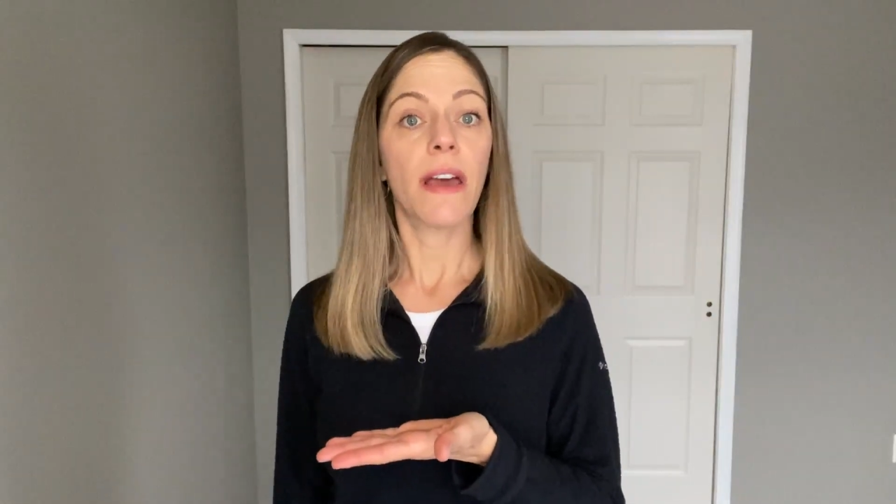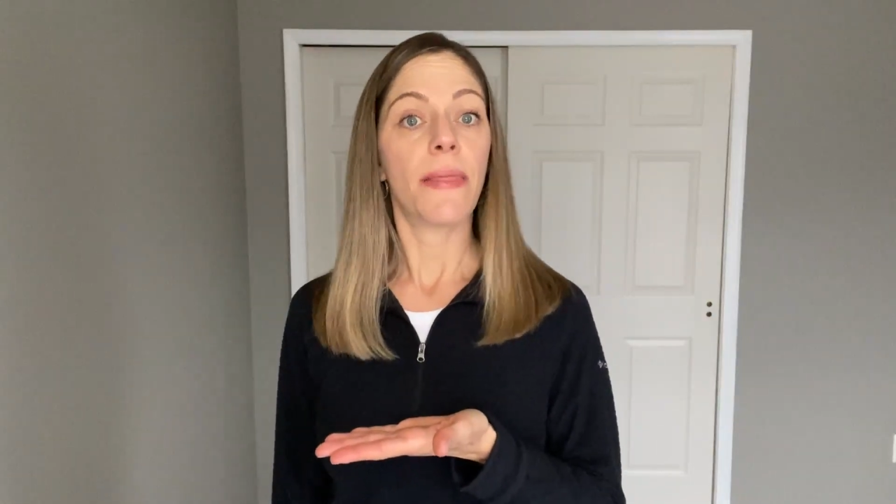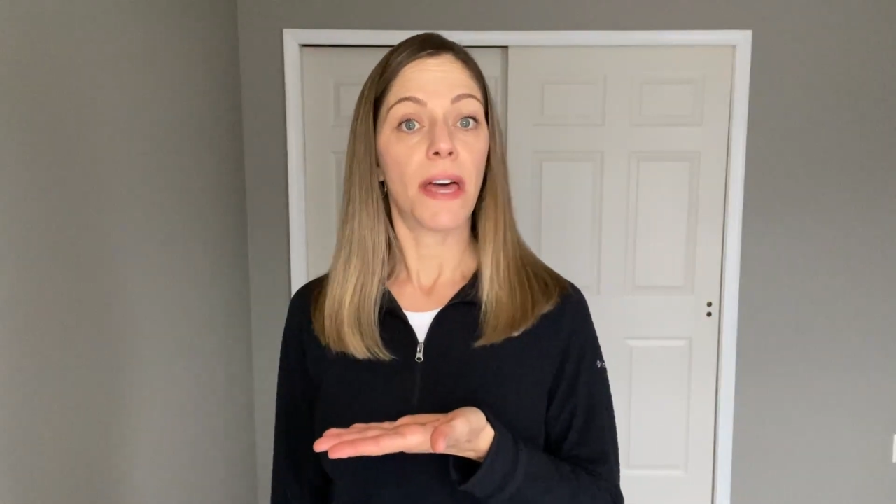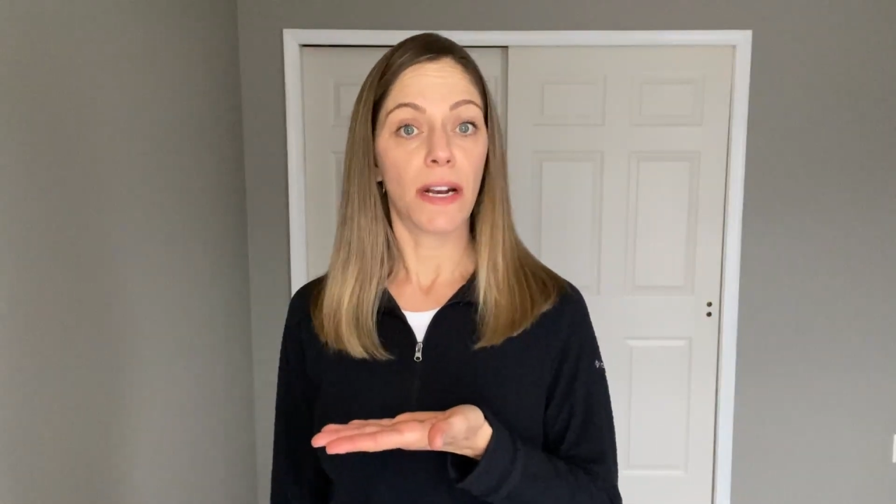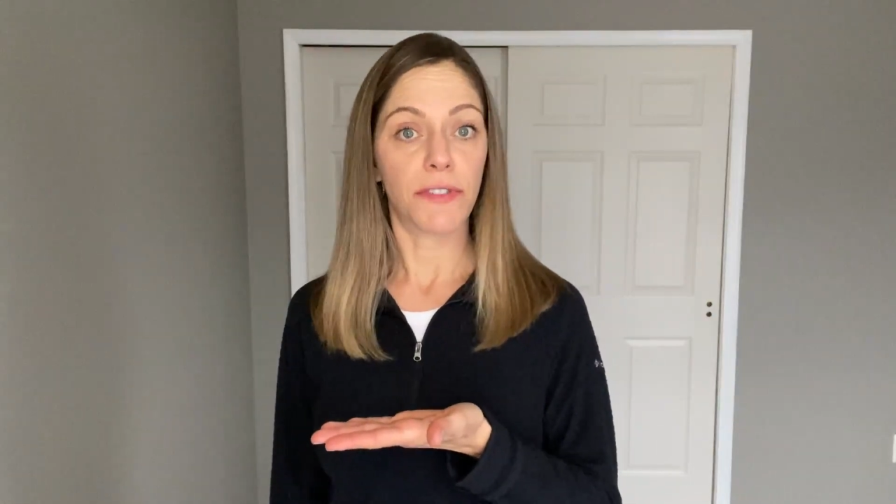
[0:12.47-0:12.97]

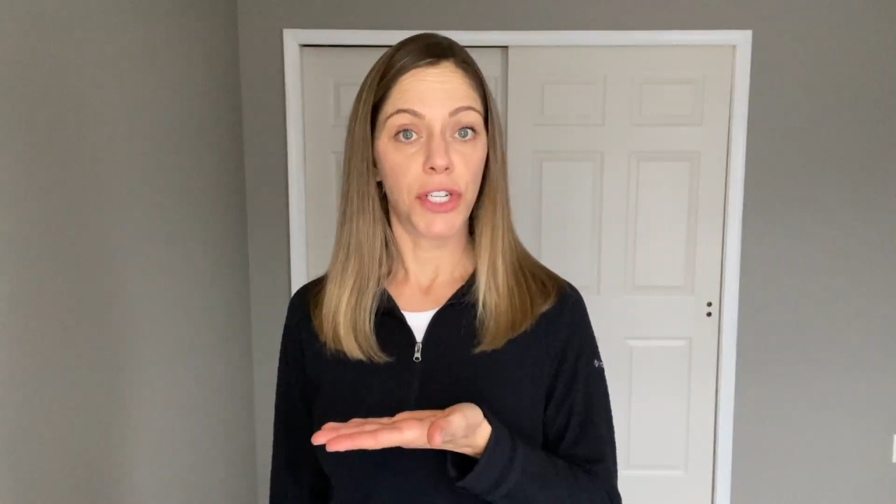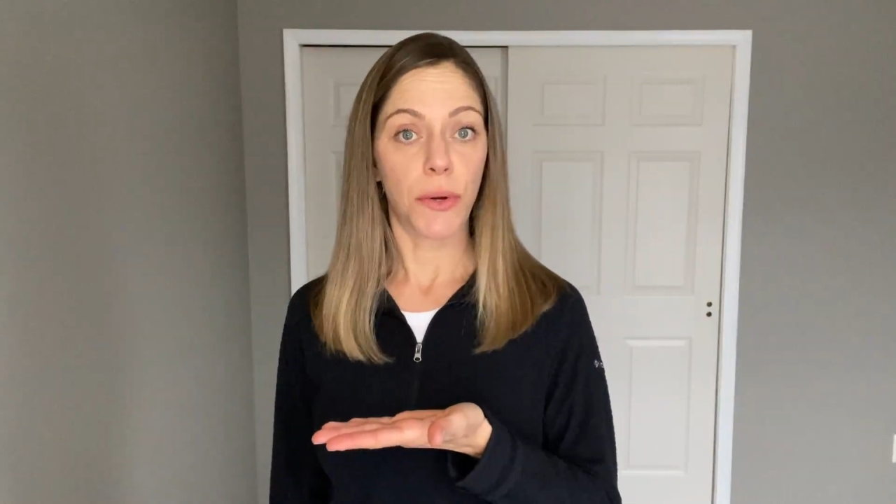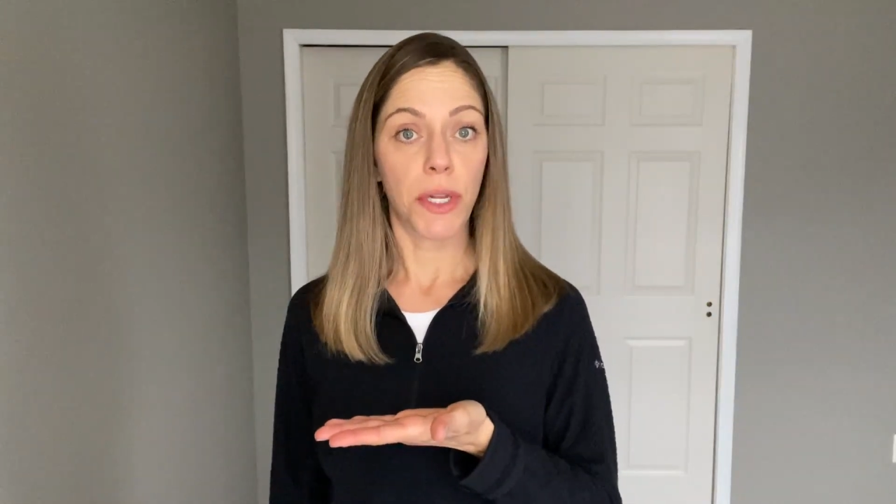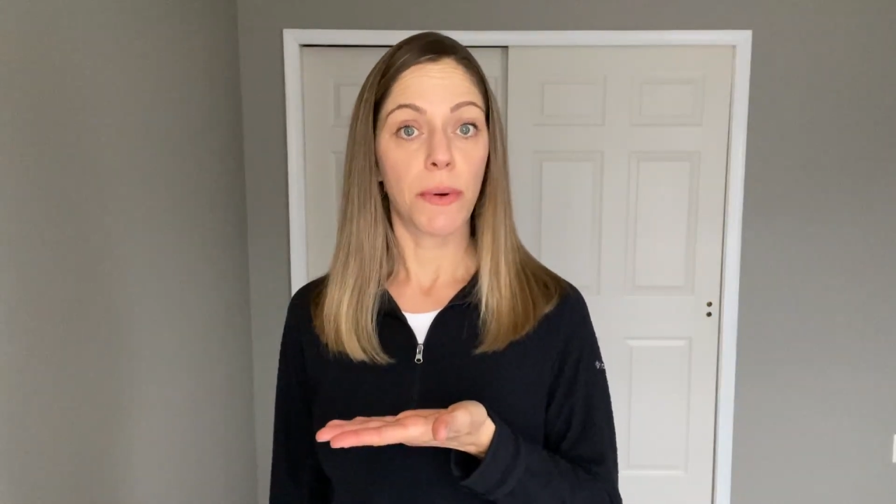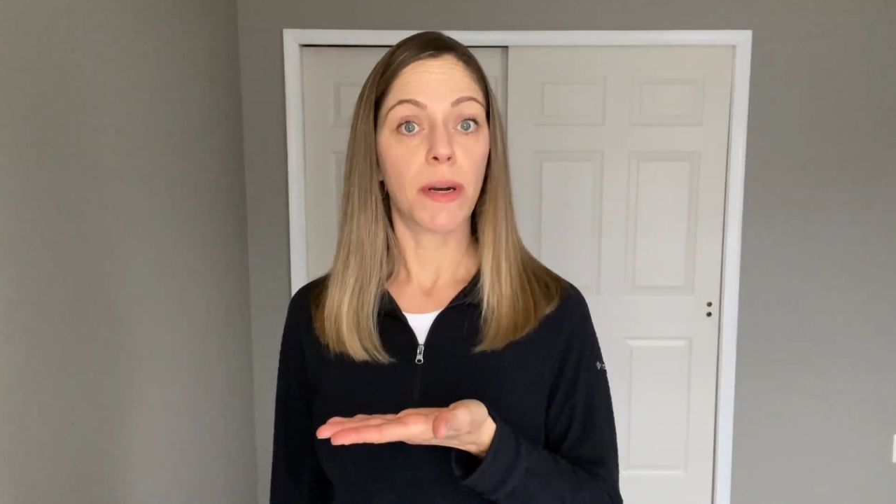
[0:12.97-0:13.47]
that I've
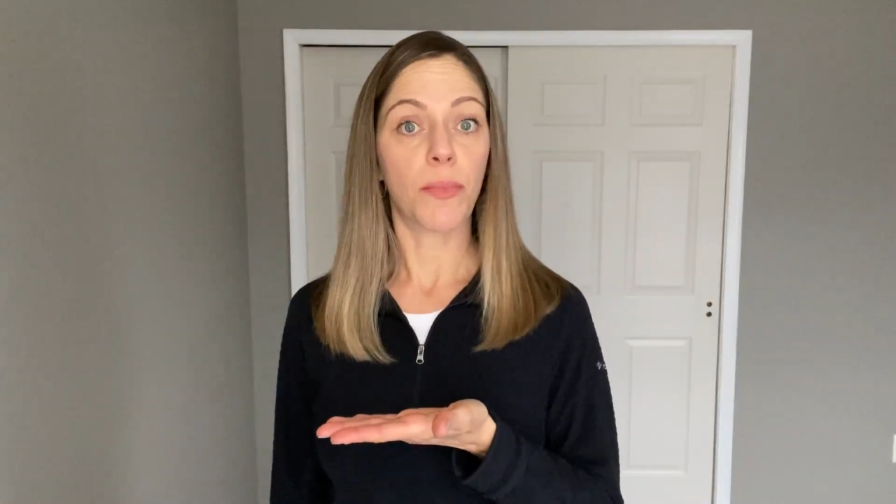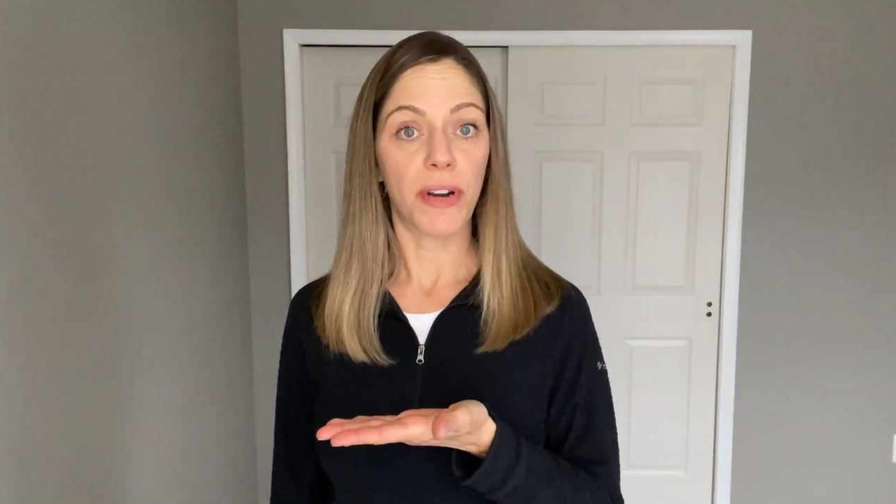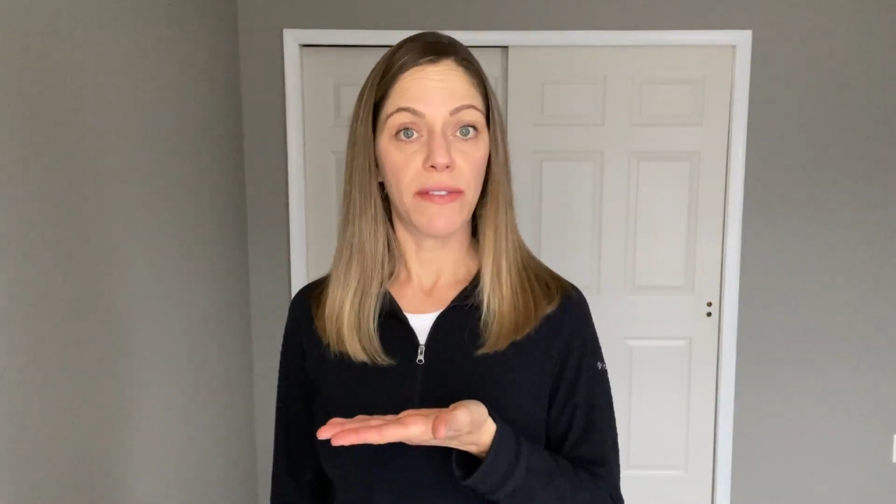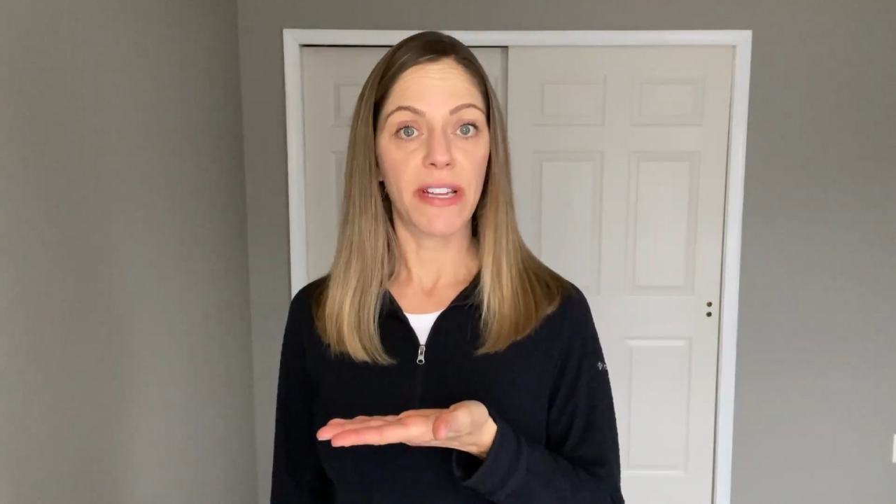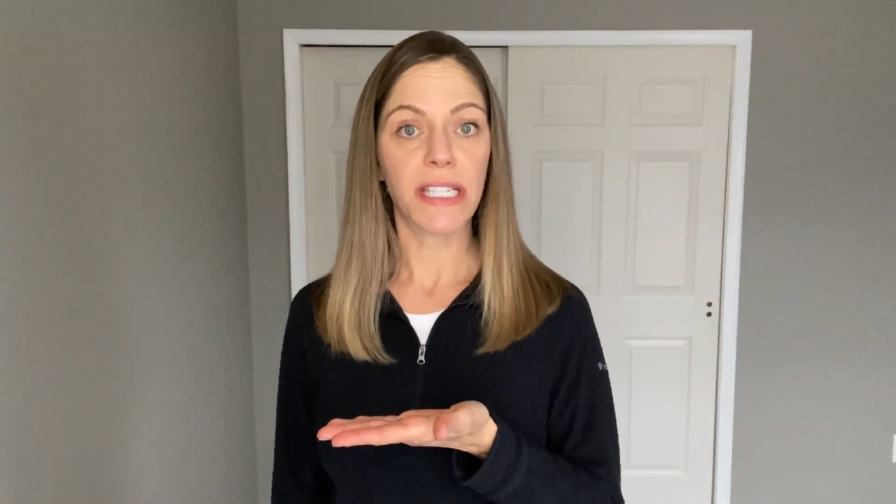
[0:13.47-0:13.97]
showed you in a
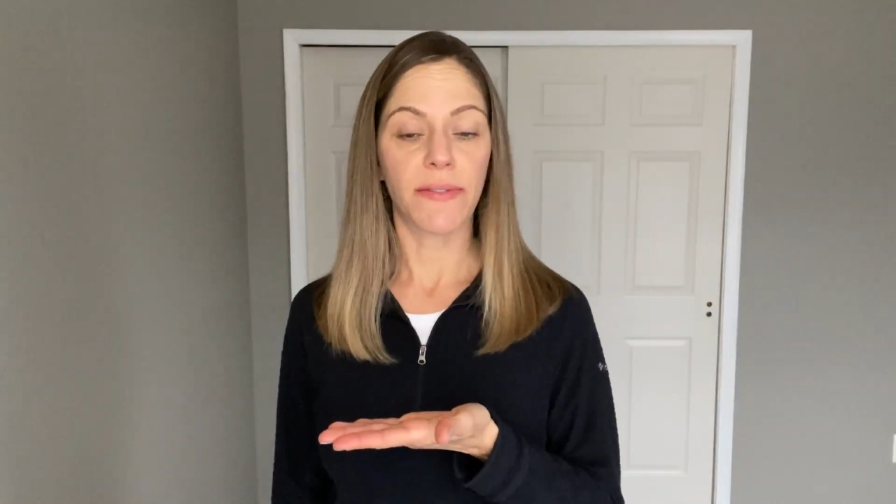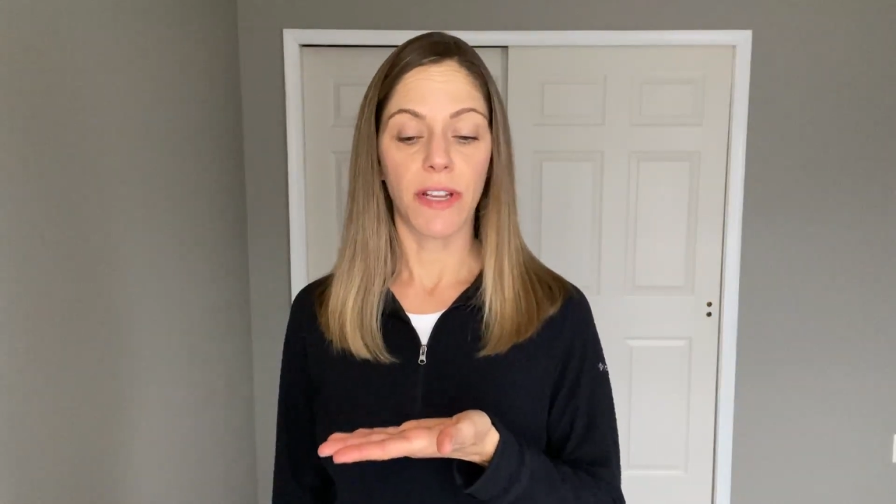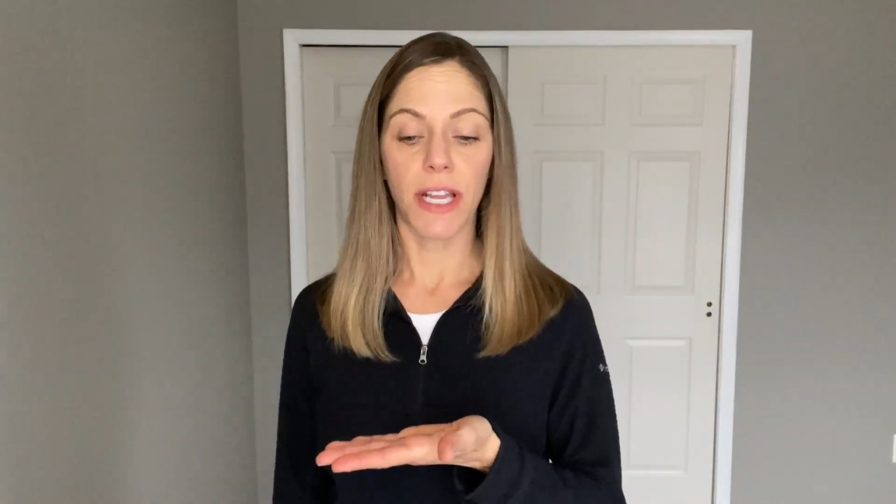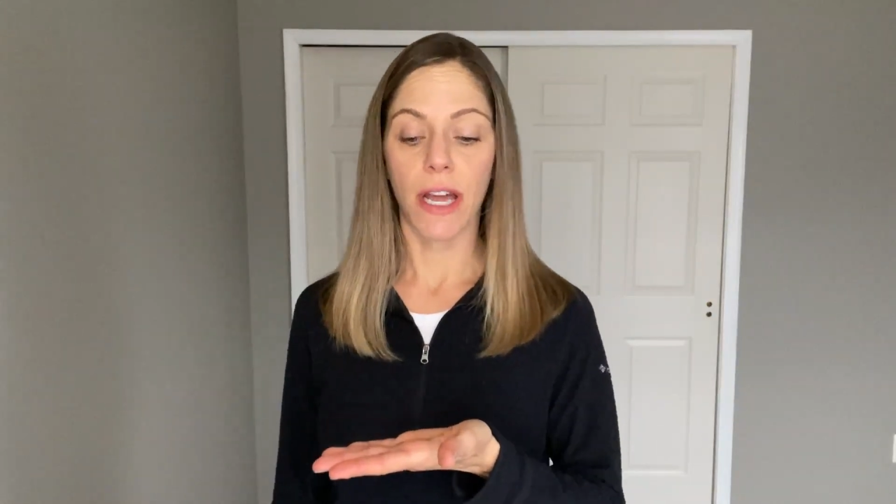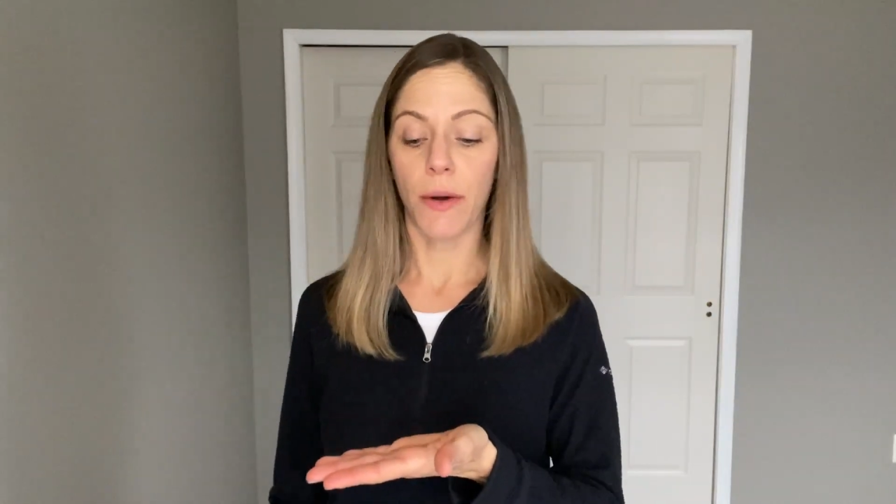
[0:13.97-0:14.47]
previous
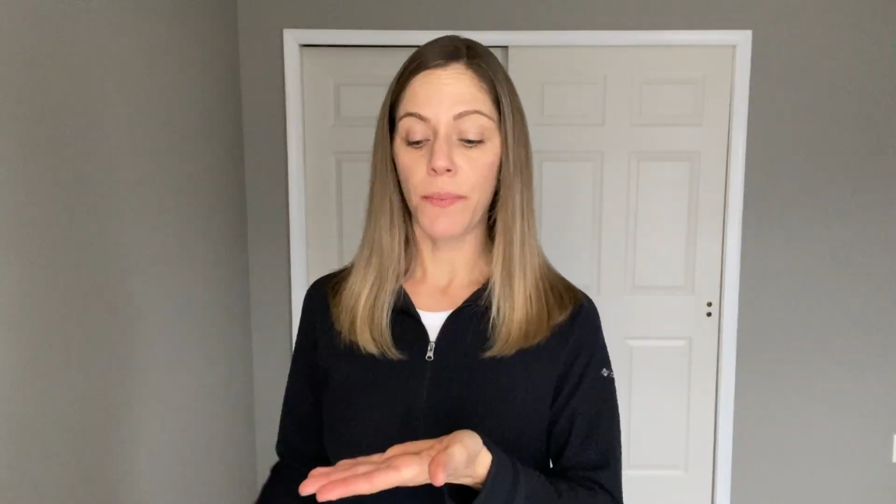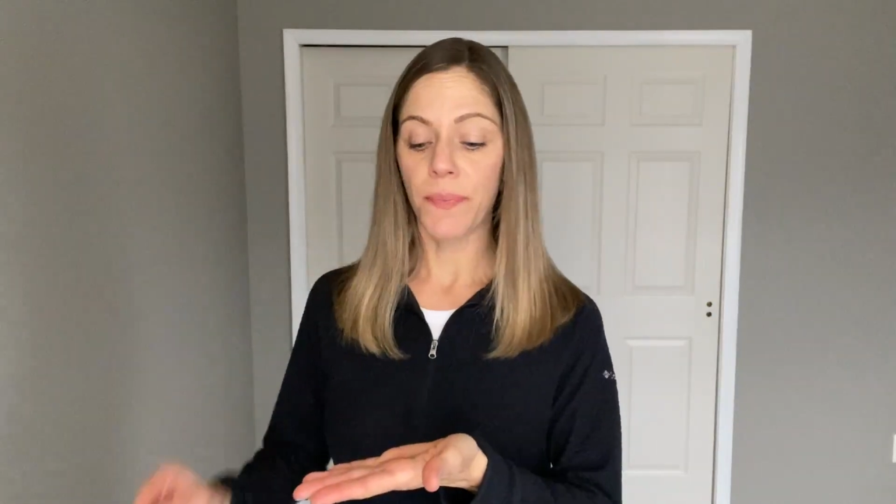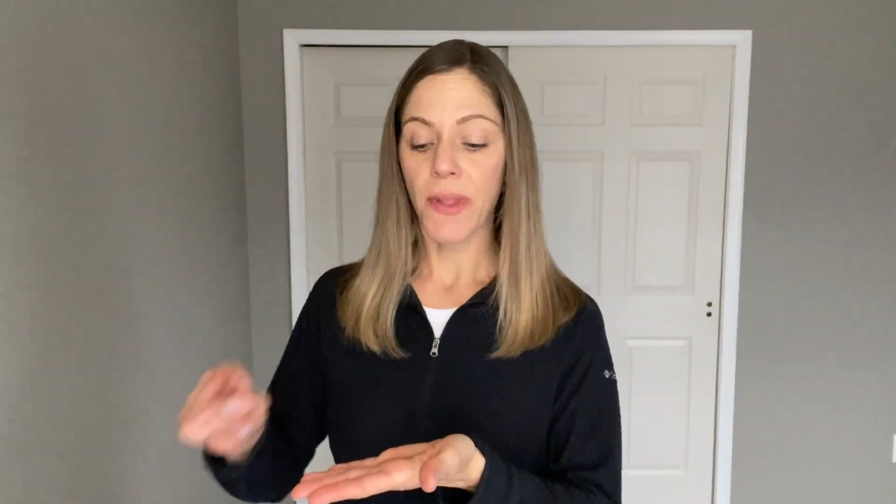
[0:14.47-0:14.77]
video,